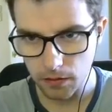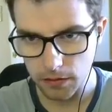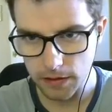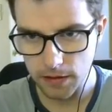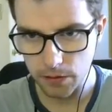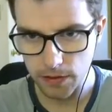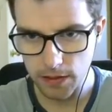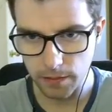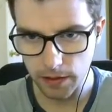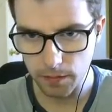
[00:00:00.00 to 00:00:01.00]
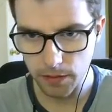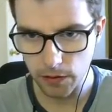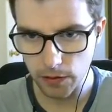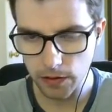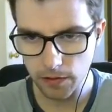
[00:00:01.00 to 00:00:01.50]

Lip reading: Let's see what's coming up here.